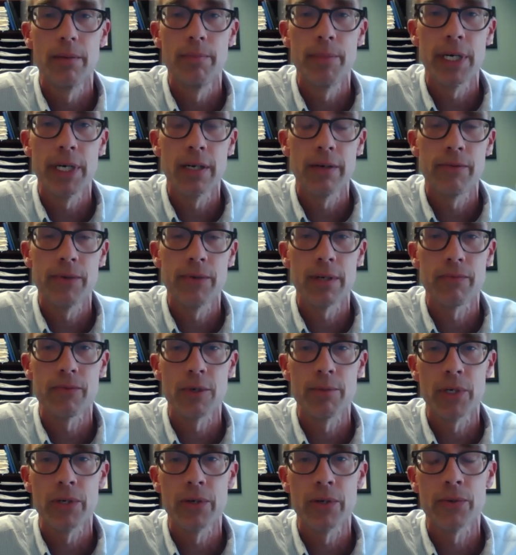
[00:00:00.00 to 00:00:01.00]
benefit
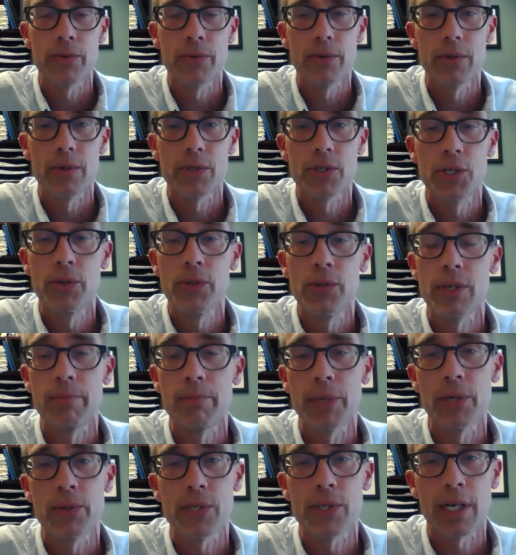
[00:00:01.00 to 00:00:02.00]
for both students
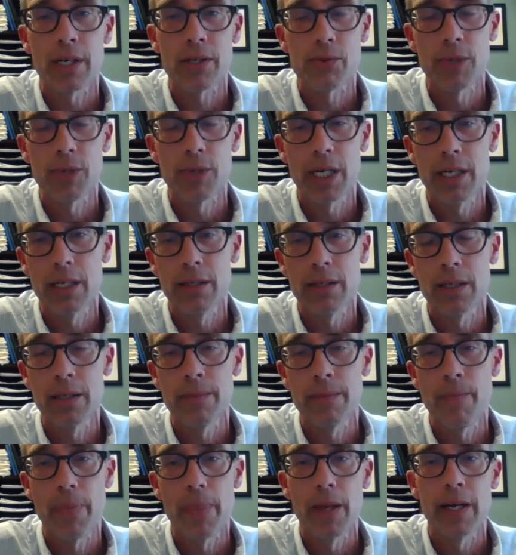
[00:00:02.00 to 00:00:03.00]
and postdocs writing
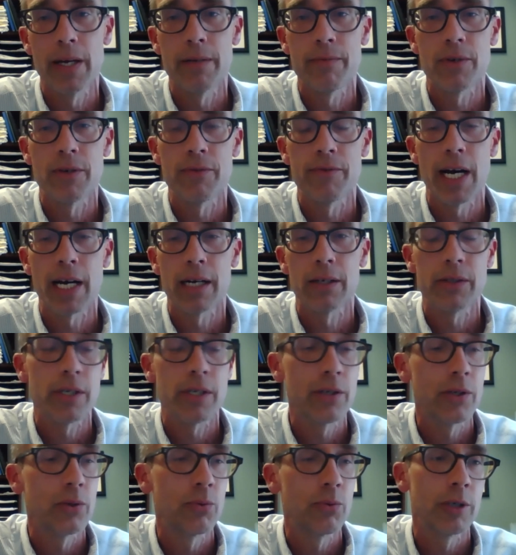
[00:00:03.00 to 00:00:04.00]
them and for
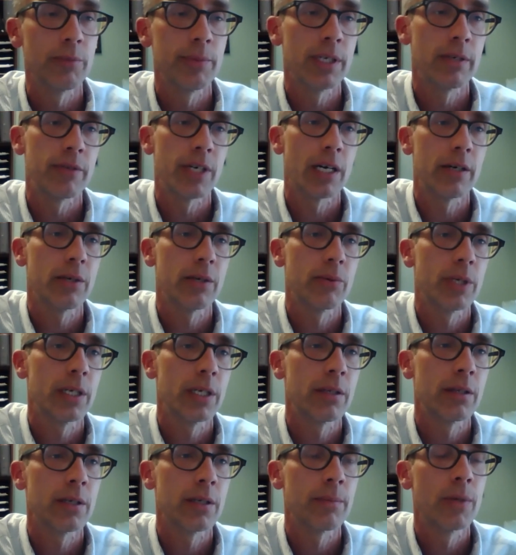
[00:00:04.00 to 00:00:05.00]
faculty who will be
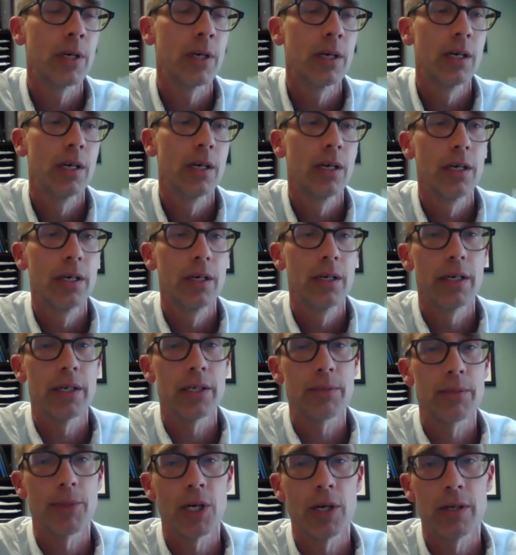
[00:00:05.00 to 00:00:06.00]
evaluating them
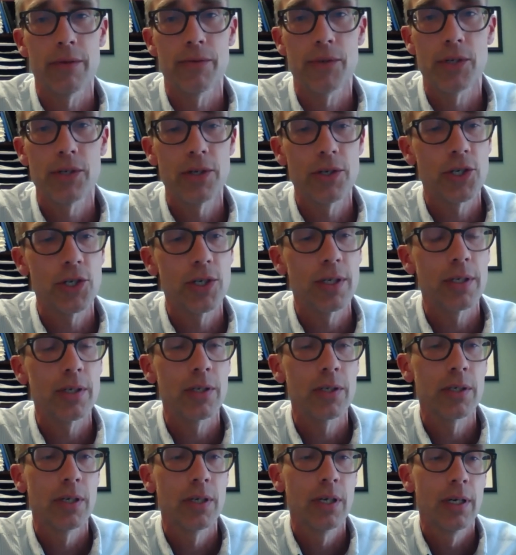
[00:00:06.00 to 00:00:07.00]
as part of
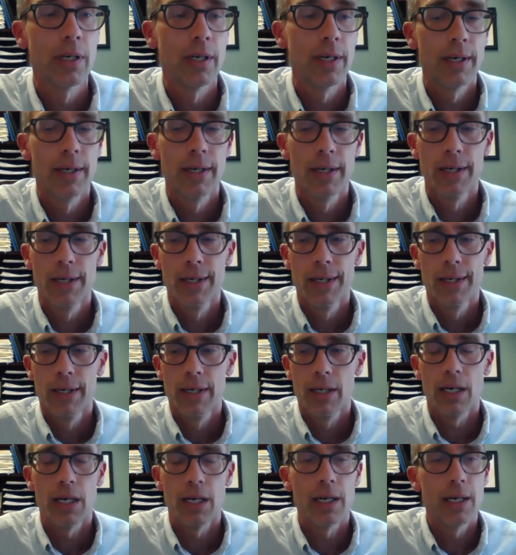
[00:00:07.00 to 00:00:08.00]
searches.
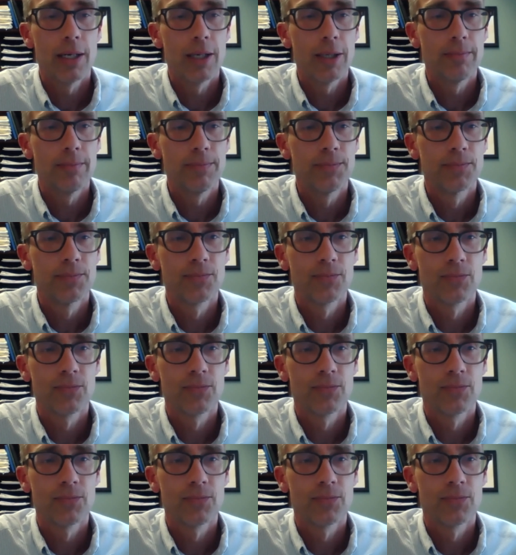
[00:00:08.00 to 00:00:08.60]
I